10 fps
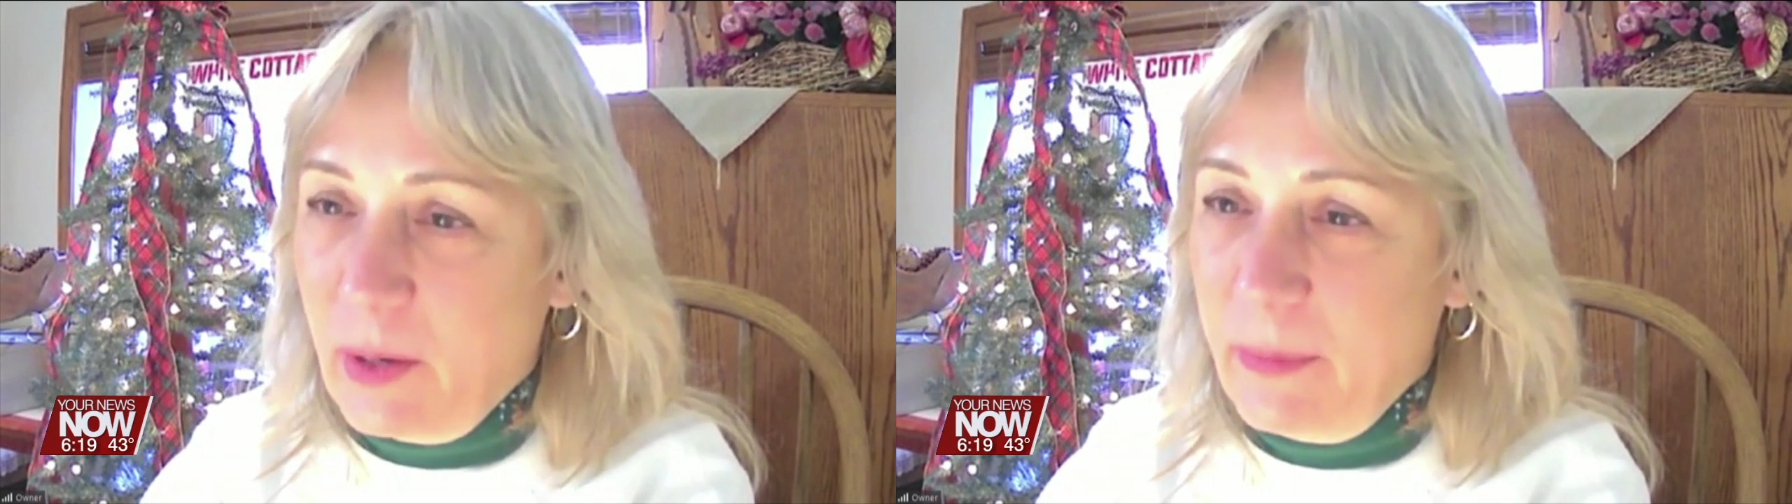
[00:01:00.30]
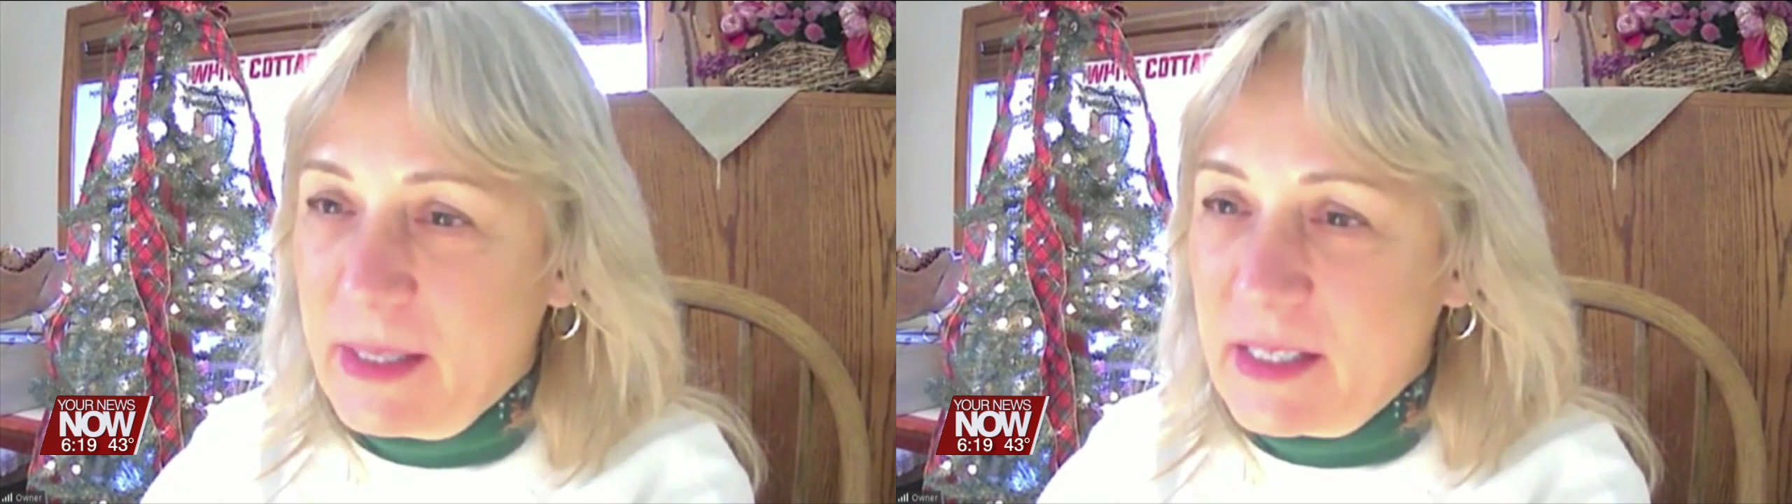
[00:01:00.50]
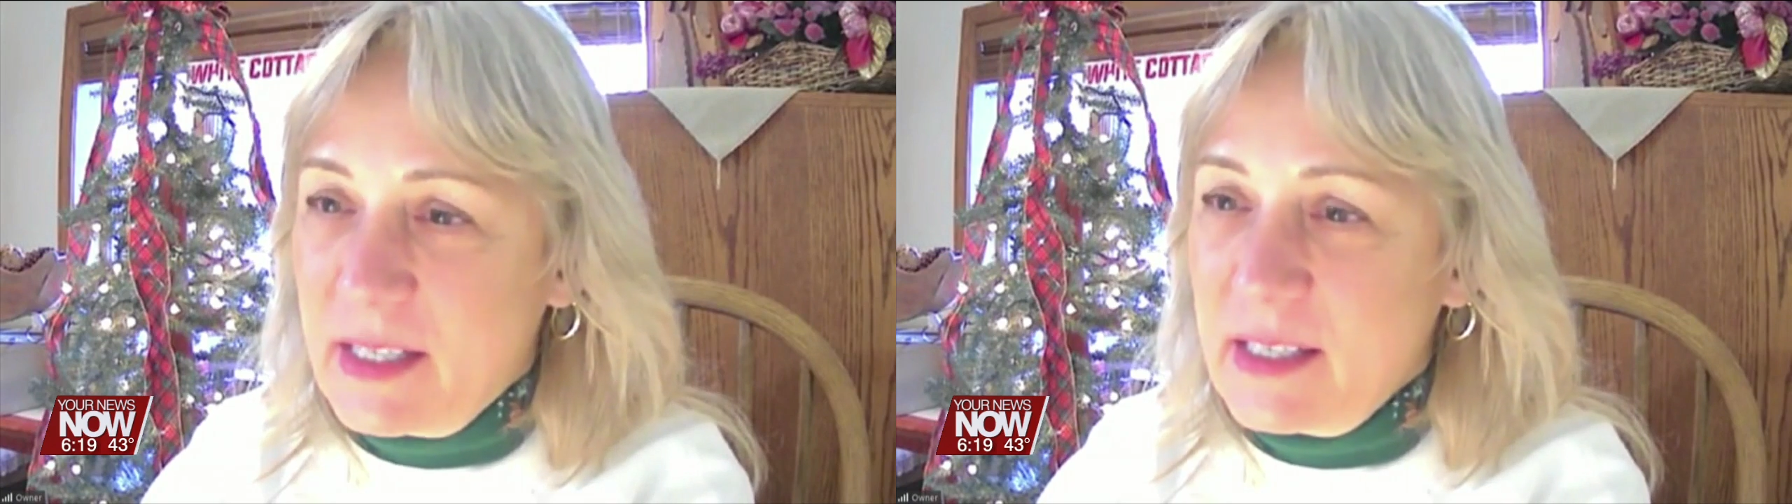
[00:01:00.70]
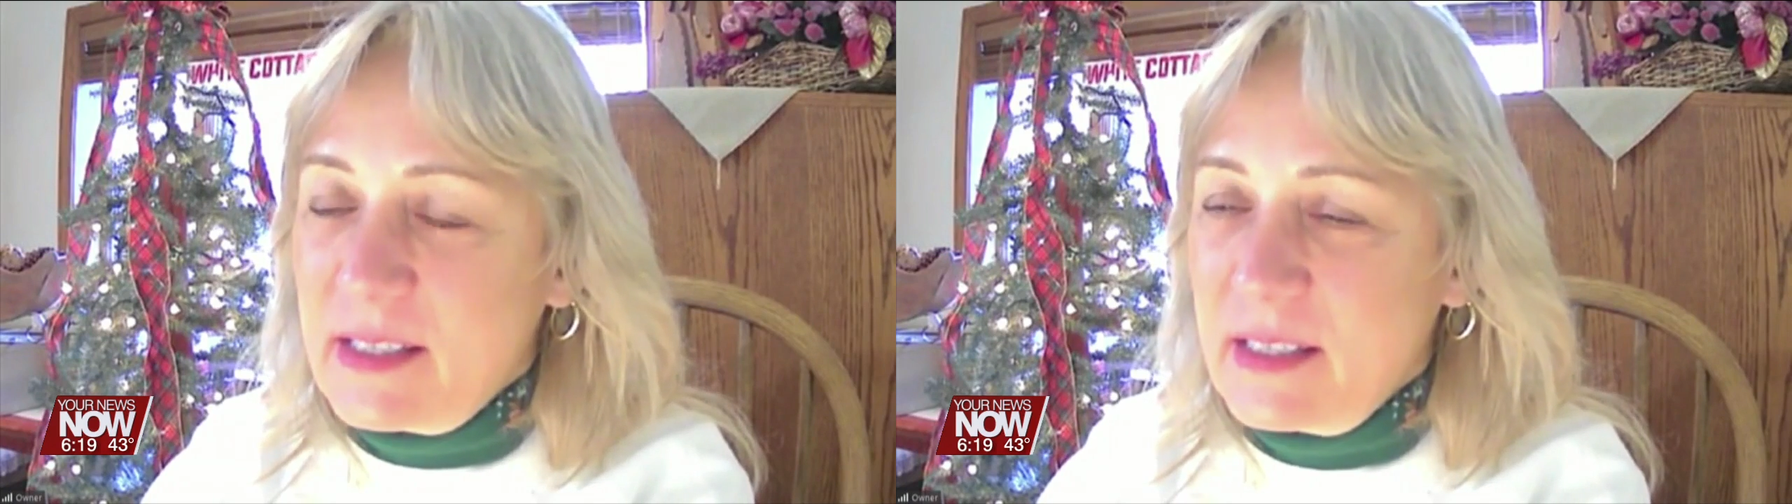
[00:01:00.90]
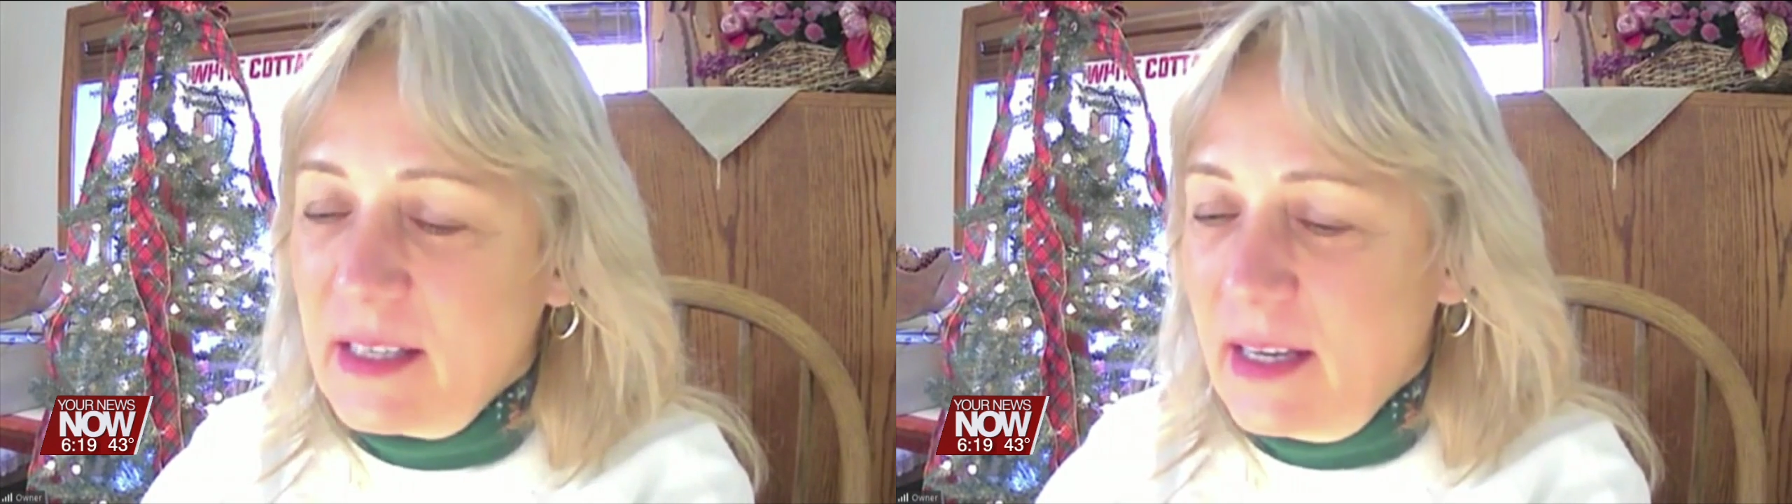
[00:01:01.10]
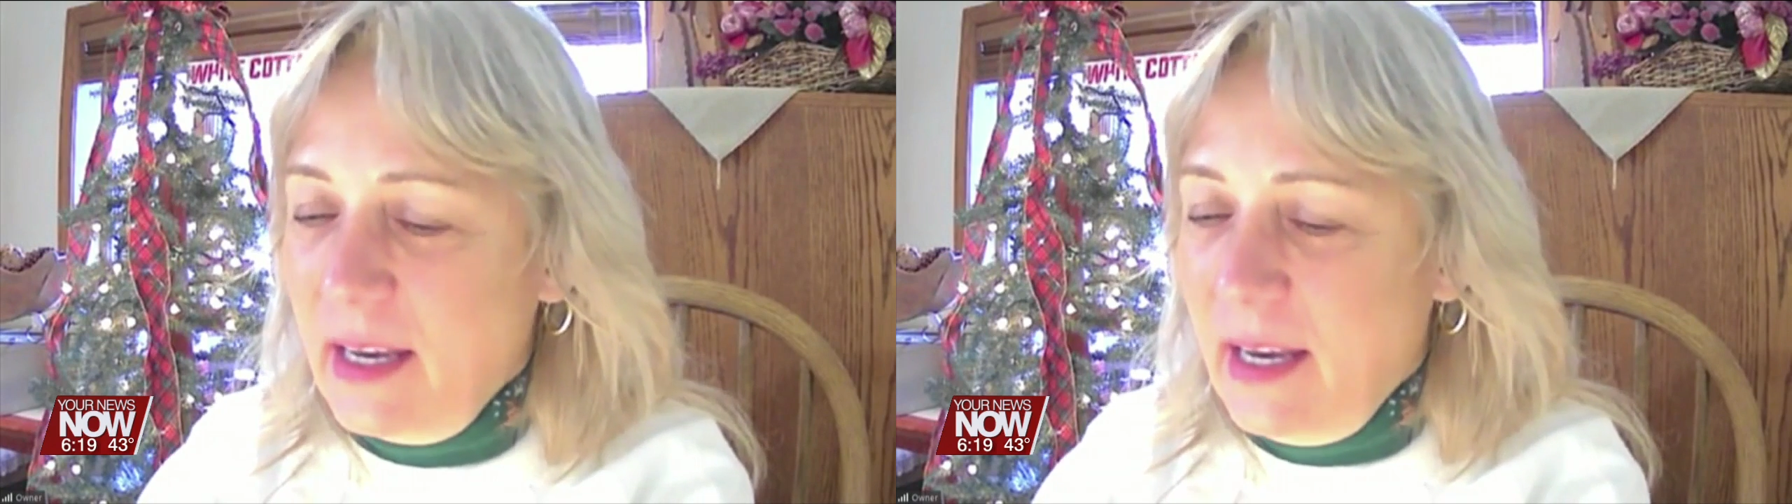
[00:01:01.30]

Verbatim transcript: rental business.